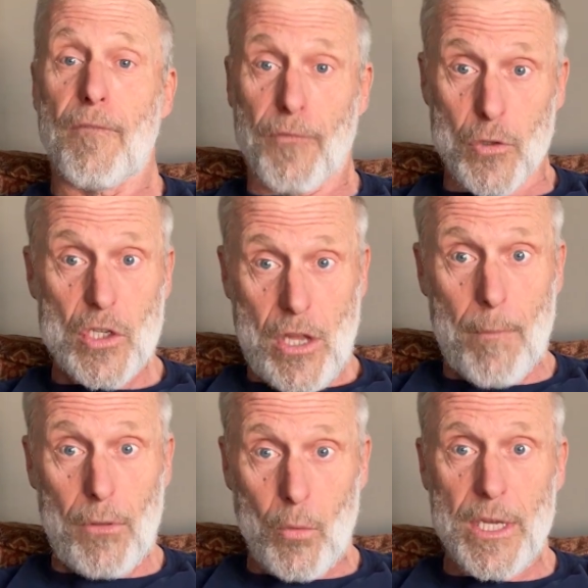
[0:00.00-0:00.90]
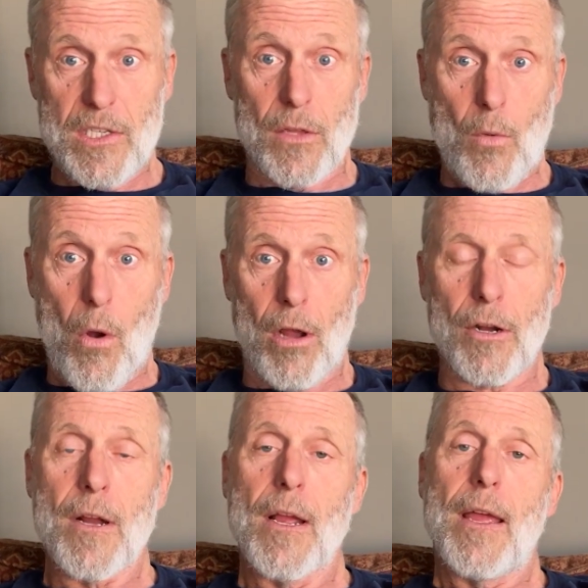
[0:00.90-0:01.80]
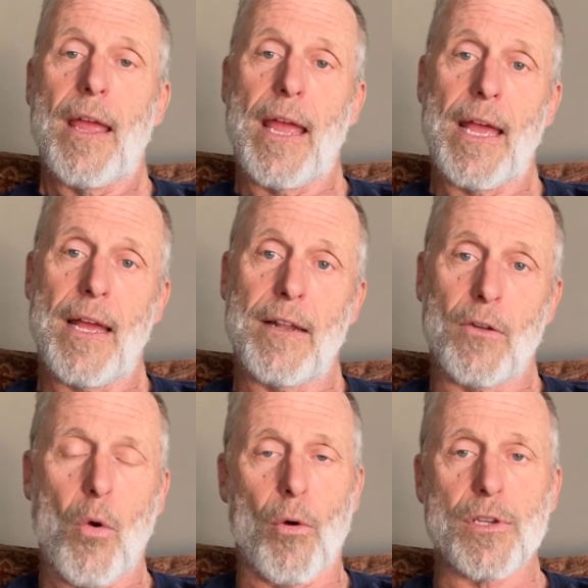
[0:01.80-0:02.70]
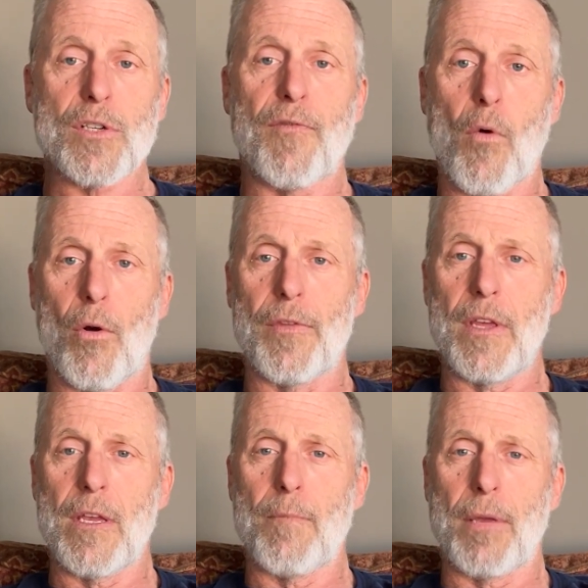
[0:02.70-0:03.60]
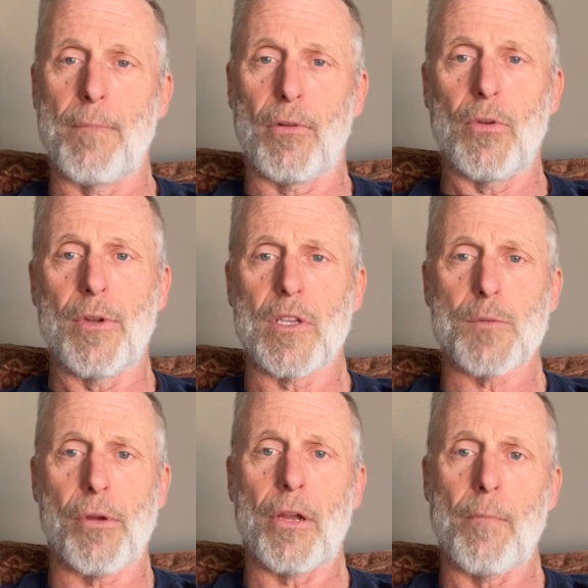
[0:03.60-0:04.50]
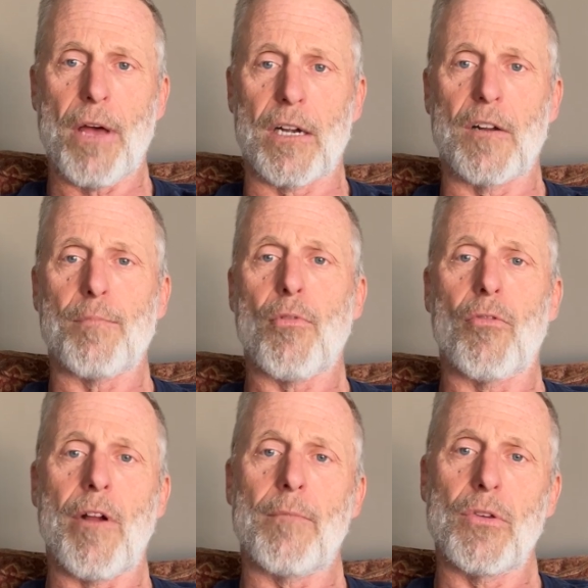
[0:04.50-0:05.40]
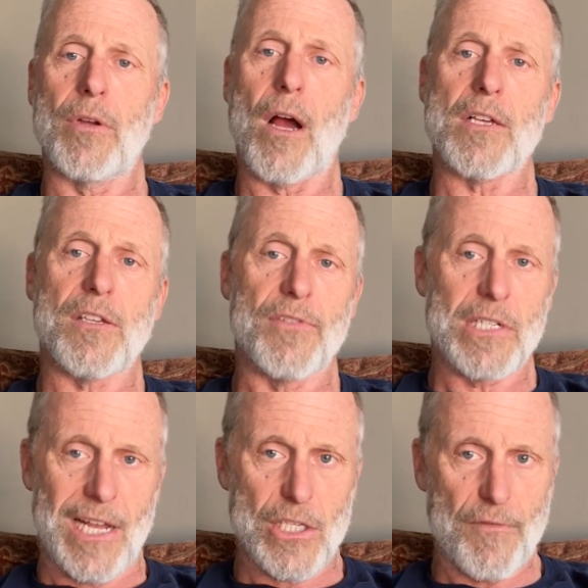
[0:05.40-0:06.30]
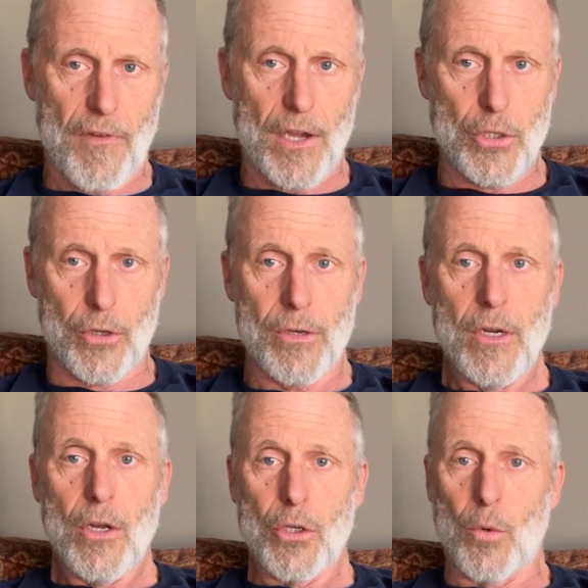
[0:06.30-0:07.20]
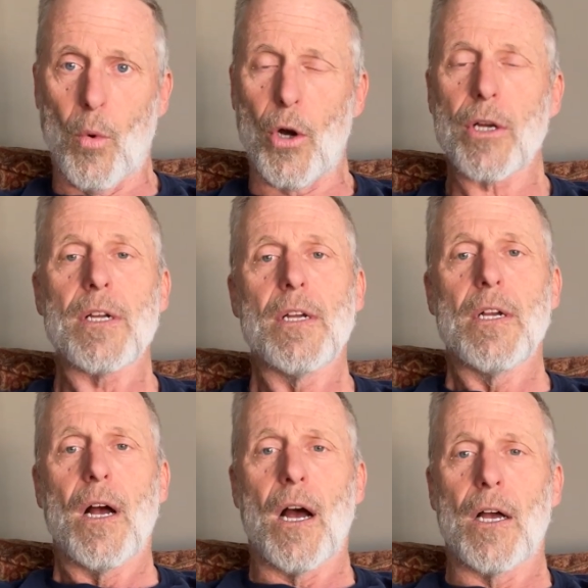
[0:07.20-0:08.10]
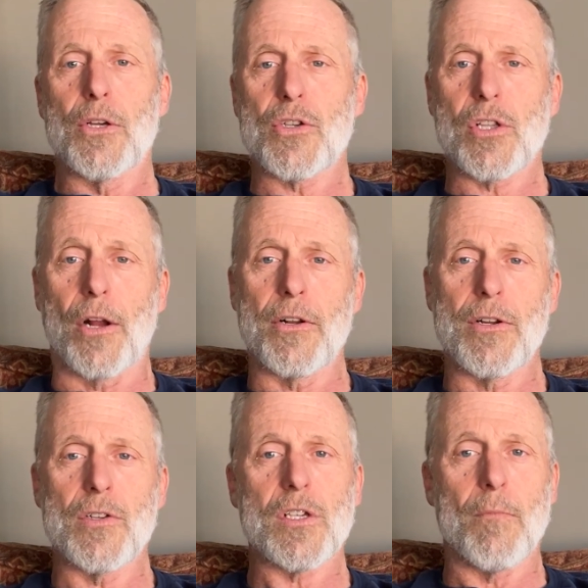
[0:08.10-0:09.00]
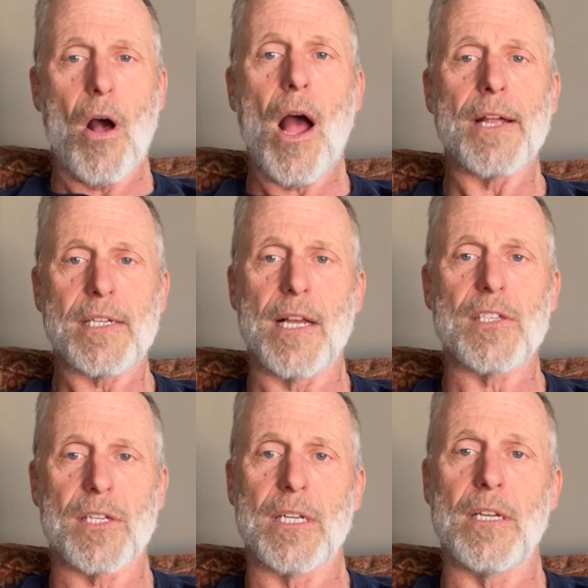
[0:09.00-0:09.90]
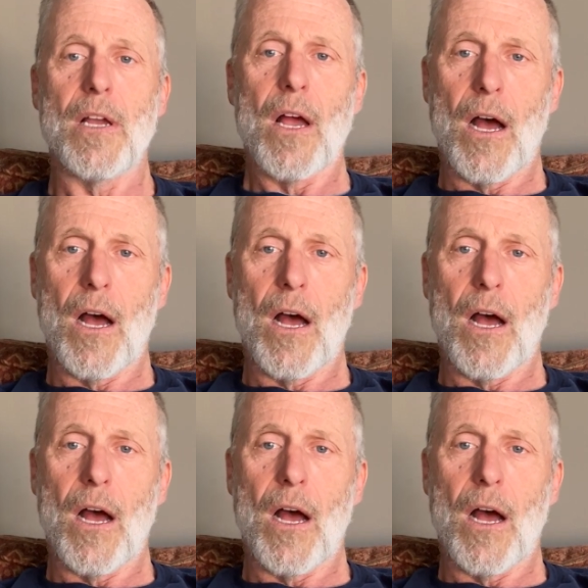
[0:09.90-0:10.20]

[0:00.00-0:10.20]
first couple of weeks on the water. And of course, for the people doing the spring competitive program, you guys have intensified your work. You're starting to do some high-intensity,